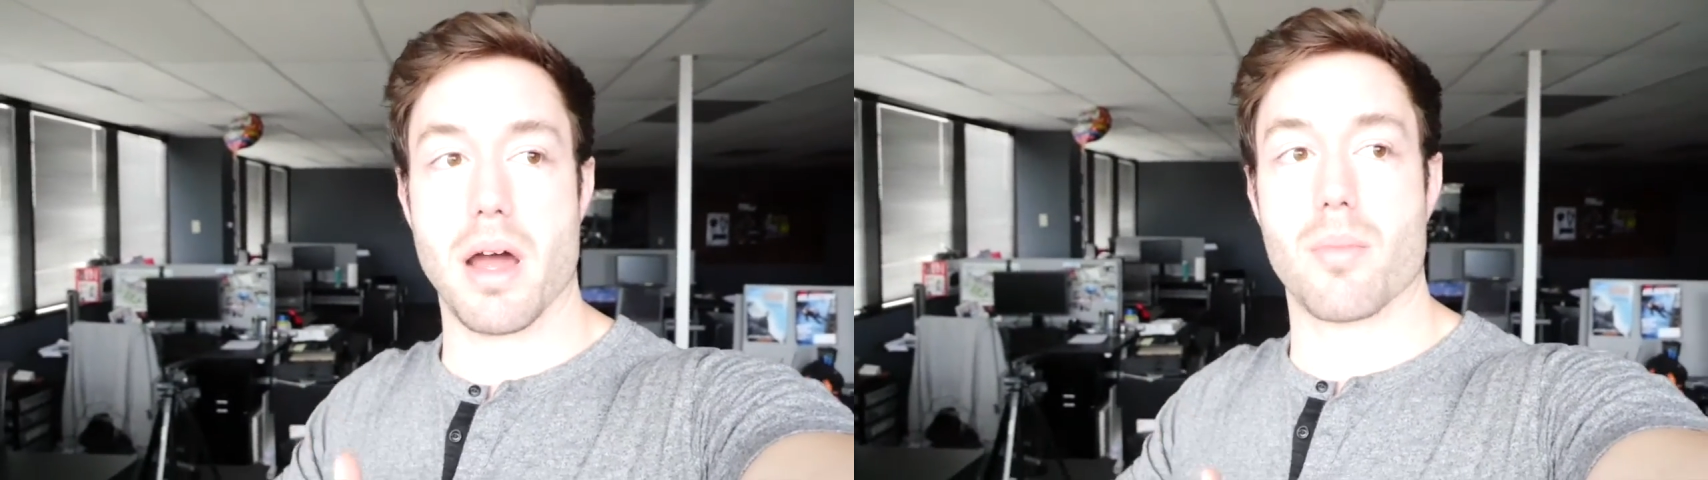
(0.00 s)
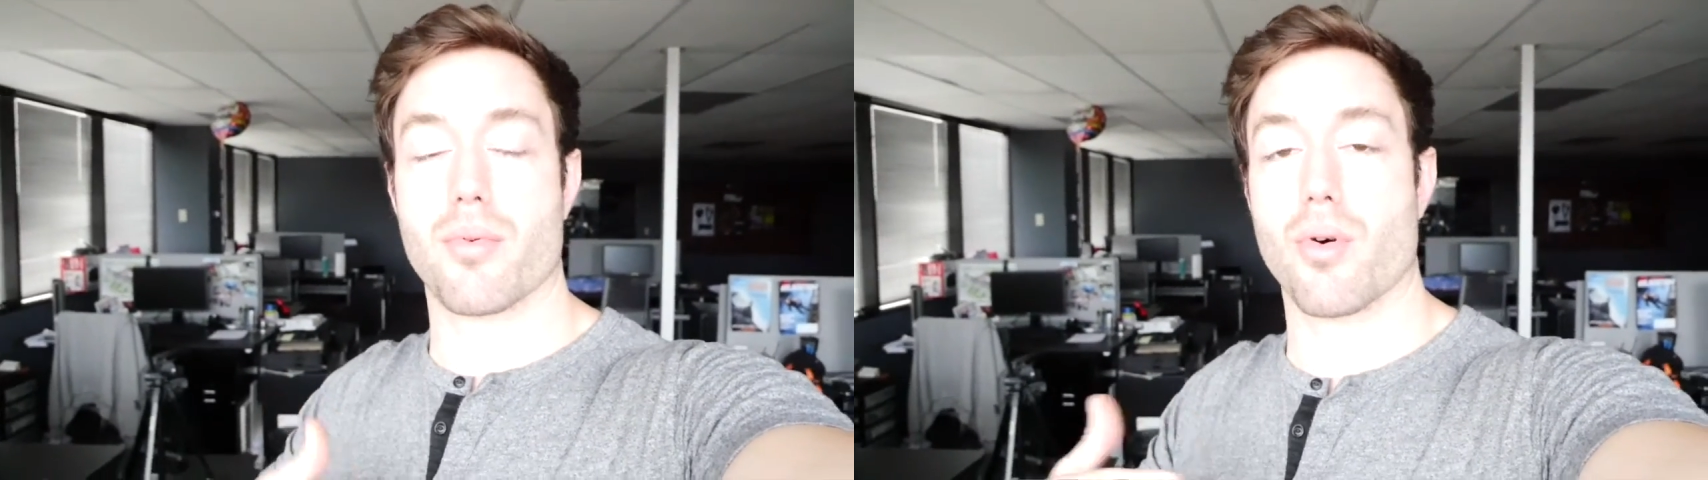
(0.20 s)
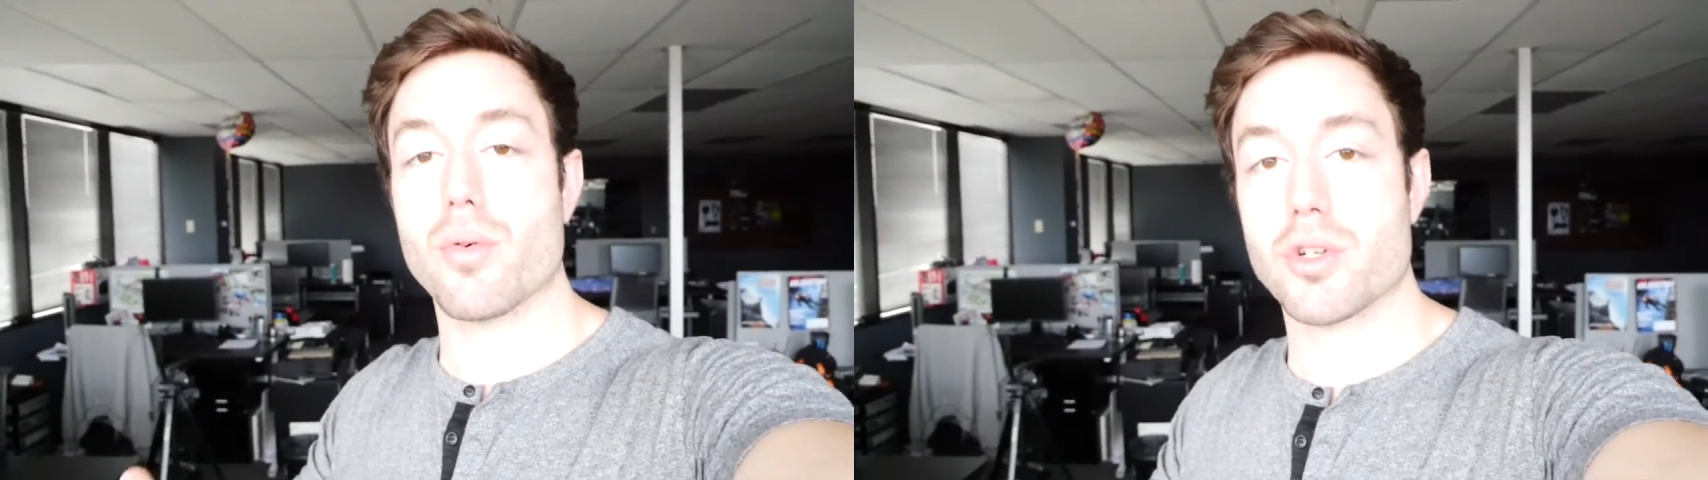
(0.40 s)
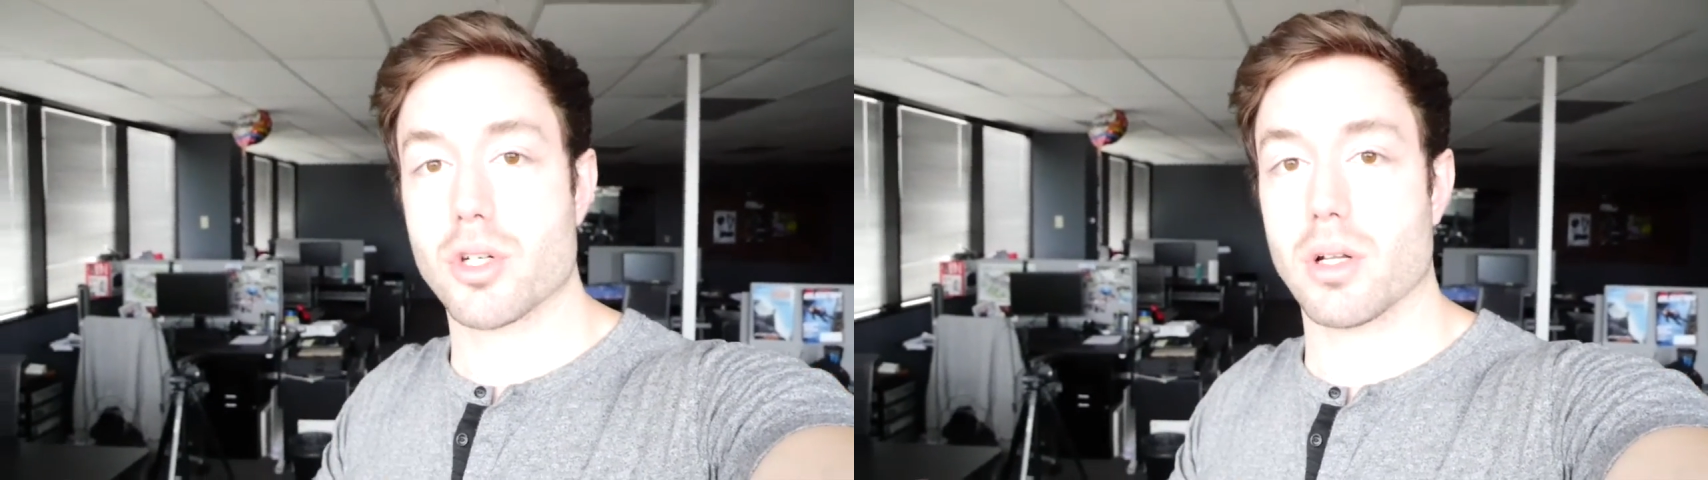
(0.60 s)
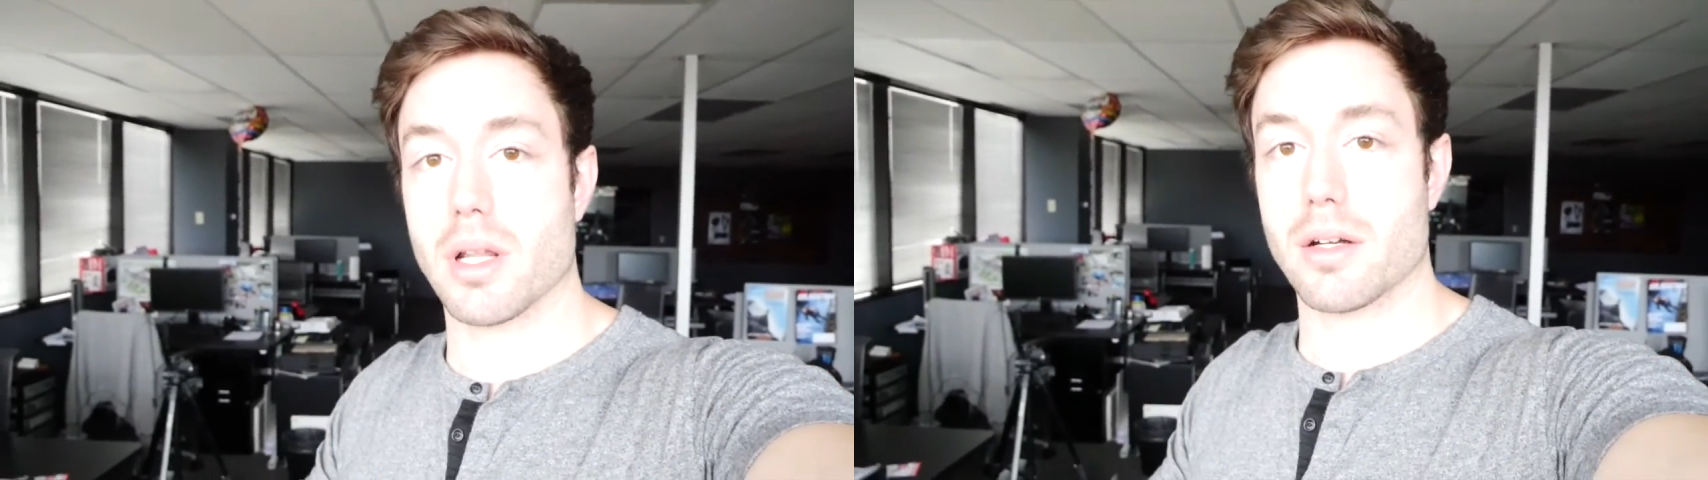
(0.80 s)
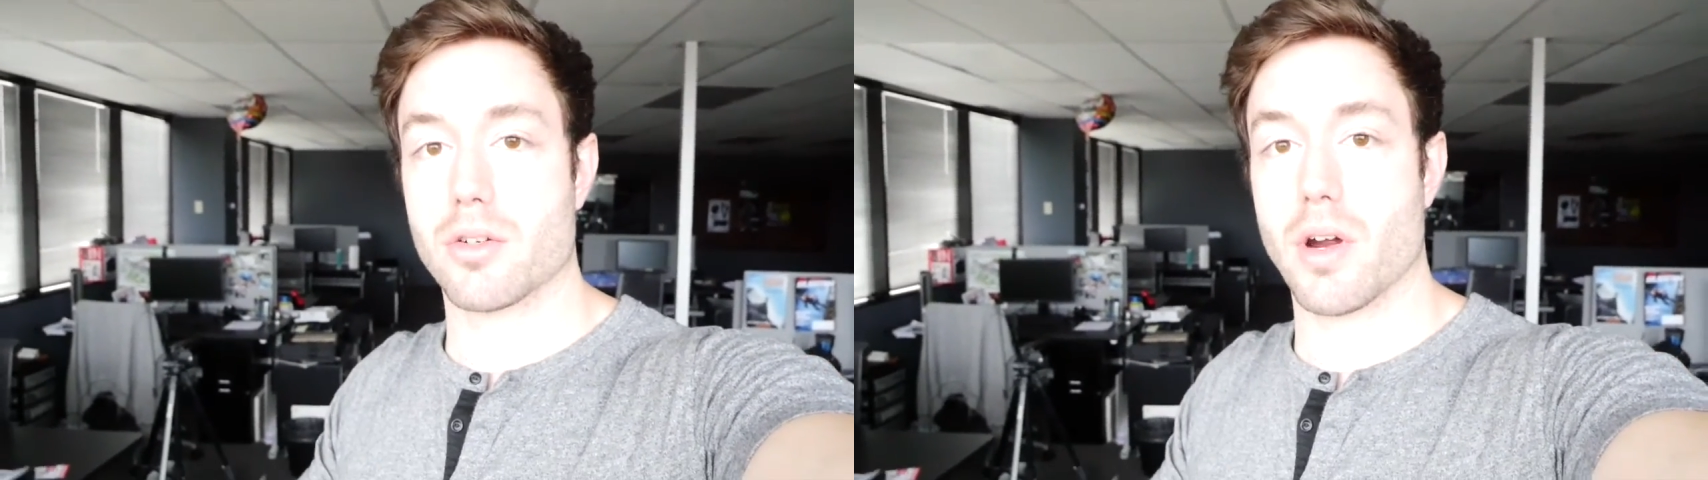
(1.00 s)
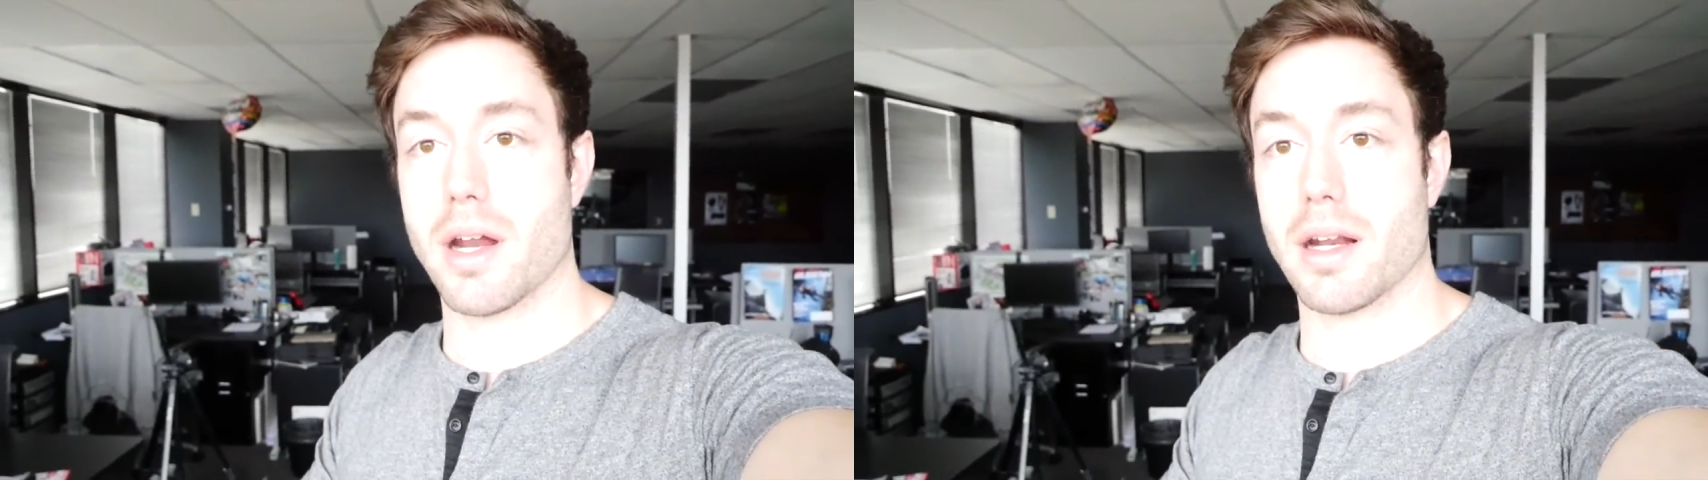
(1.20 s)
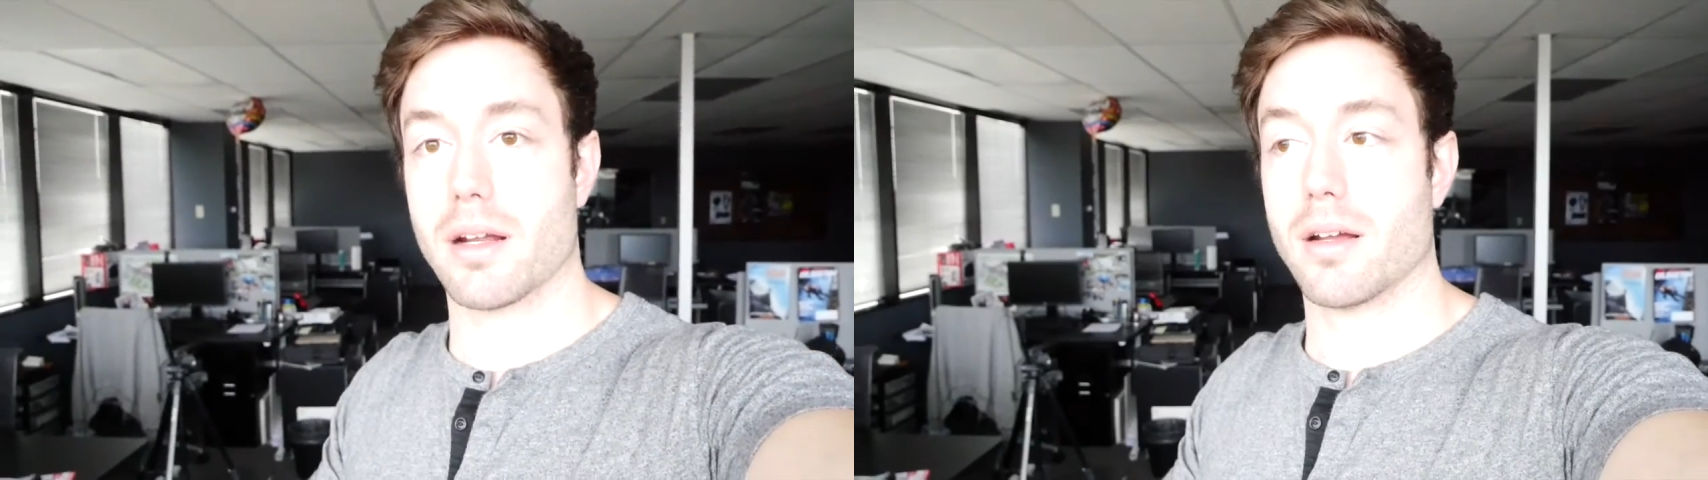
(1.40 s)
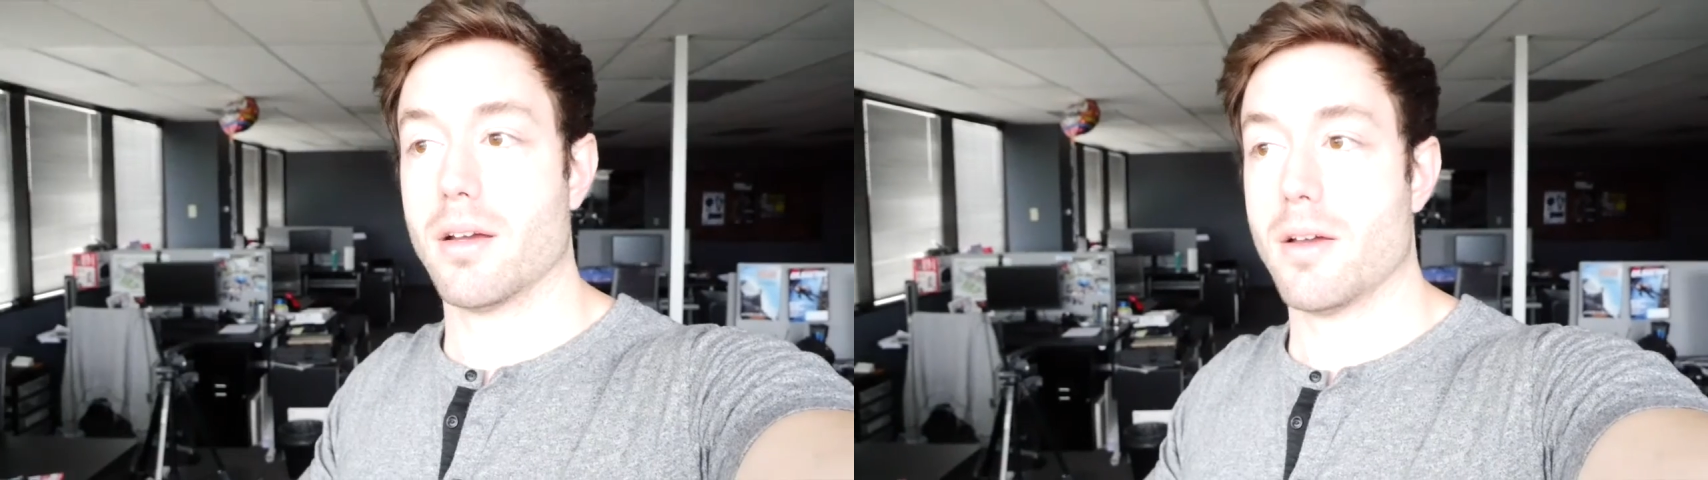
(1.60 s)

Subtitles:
approach to leg training